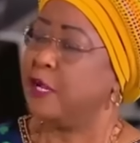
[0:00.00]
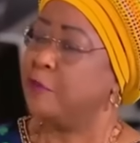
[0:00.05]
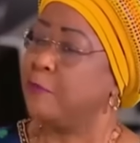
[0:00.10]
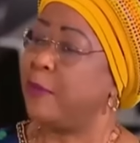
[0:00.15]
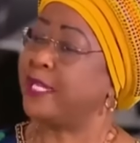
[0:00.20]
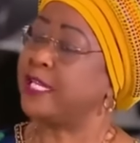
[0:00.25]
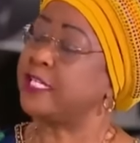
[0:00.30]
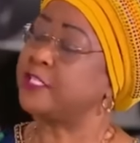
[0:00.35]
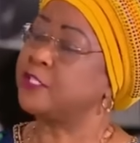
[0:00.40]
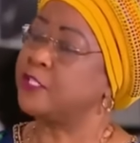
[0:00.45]

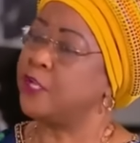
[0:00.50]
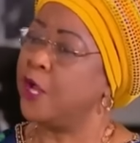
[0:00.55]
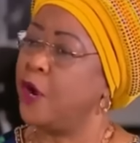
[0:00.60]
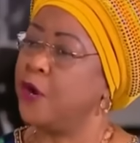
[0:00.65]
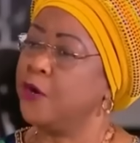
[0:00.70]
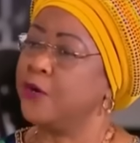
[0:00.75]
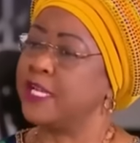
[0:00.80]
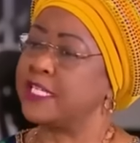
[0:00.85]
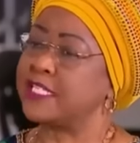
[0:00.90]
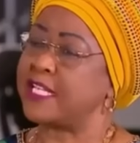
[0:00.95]
But as
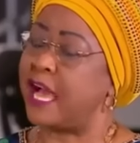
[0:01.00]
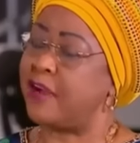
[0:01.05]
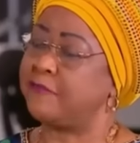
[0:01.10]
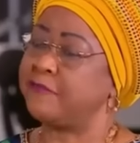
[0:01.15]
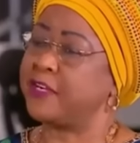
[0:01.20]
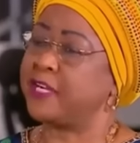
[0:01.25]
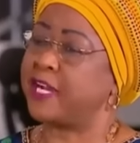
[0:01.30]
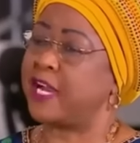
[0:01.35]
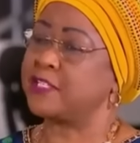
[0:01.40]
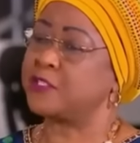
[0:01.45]
long as
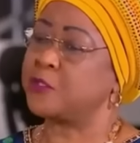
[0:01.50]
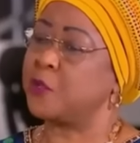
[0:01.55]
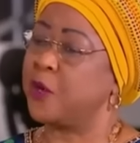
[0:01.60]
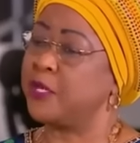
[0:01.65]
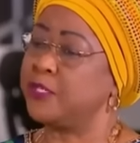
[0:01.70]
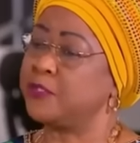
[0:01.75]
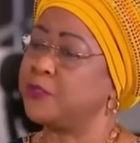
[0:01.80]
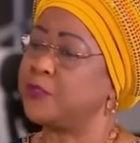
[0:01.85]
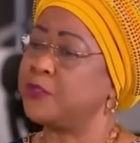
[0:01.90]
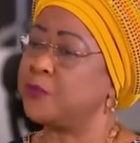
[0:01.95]
Africa is
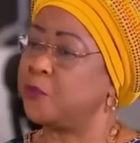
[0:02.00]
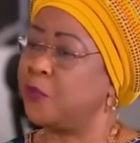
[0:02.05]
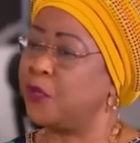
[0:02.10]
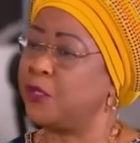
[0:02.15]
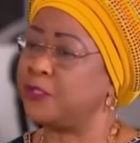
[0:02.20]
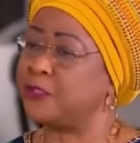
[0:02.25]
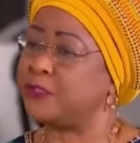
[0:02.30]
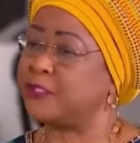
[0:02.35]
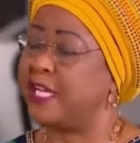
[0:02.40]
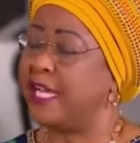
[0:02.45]
going to the
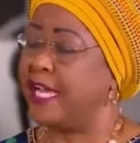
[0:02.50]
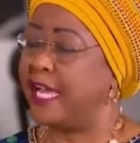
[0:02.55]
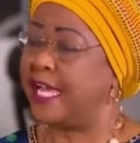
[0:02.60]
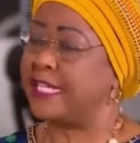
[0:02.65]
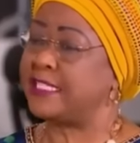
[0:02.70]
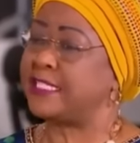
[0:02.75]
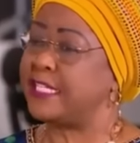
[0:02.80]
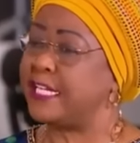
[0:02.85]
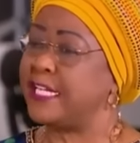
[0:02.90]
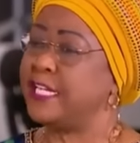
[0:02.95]
world
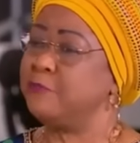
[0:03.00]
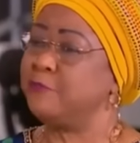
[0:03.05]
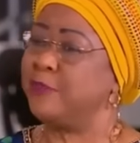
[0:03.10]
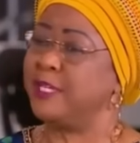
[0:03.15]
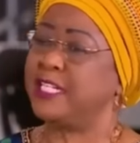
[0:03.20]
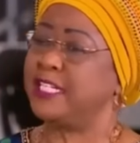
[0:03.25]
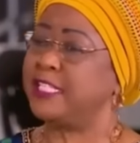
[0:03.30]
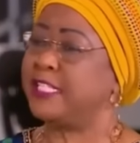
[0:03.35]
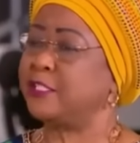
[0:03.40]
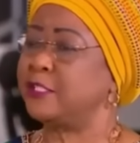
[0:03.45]
as
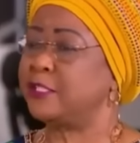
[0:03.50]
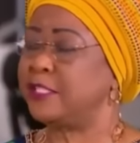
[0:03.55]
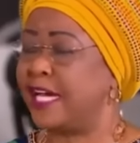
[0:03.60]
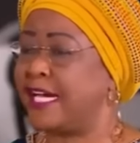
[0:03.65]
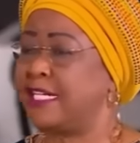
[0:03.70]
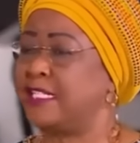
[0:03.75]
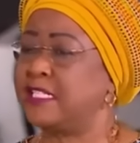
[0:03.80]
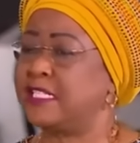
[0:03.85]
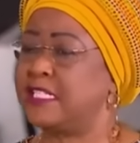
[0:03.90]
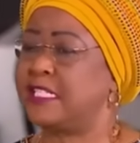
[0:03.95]
bitty little
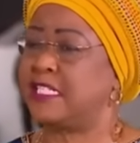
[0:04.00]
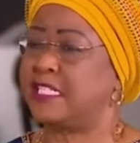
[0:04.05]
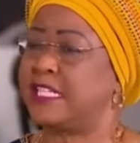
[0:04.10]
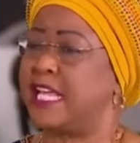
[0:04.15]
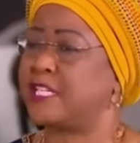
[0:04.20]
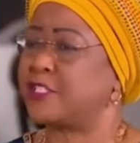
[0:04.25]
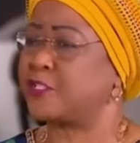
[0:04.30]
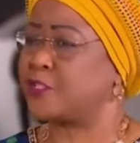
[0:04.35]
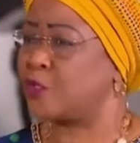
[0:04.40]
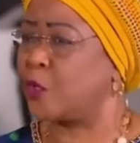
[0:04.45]
countries,
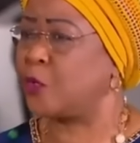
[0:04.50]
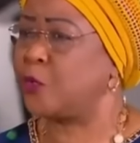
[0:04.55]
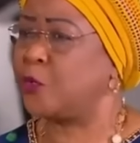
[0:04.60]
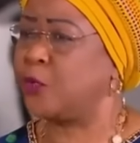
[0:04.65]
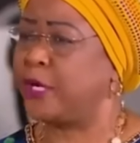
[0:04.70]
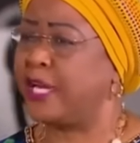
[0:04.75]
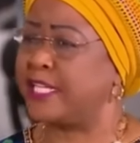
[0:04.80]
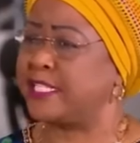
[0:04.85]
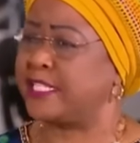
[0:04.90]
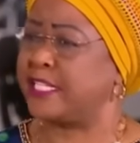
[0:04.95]
as Togo,
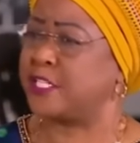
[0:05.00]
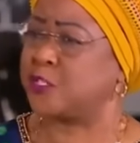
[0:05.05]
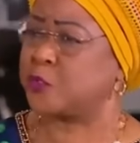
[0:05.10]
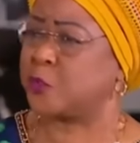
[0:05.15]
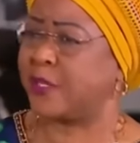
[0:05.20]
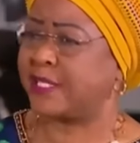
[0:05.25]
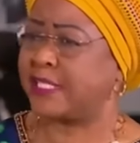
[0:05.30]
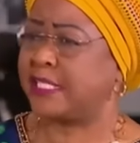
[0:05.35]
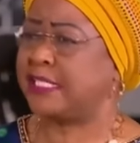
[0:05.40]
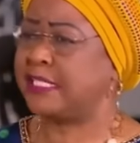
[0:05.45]
as
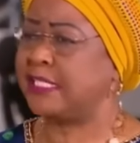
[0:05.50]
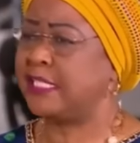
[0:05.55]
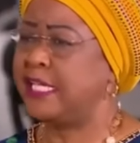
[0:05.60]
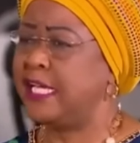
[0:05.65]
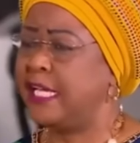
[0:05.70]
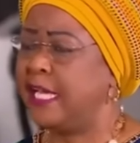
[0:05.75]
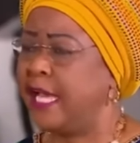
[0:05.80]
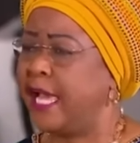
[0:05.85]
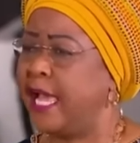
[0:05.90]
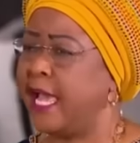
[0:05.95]
Eswatini,
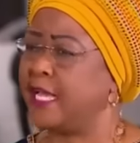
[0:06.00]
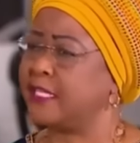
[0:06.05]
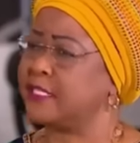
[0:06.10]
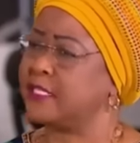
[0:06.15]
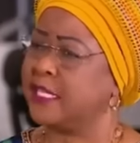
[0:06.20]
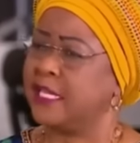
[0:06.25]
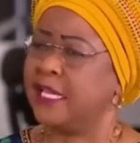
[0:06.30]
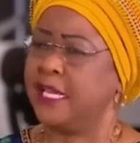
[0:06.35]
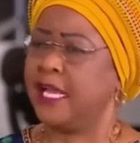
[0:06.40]
as